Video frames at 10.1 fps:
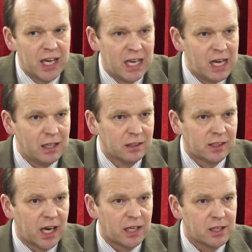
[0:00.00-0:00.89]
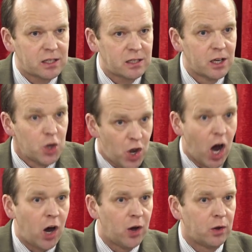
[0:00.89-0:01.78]
in little things
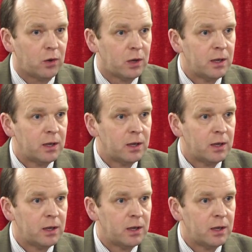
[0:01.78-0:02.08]
now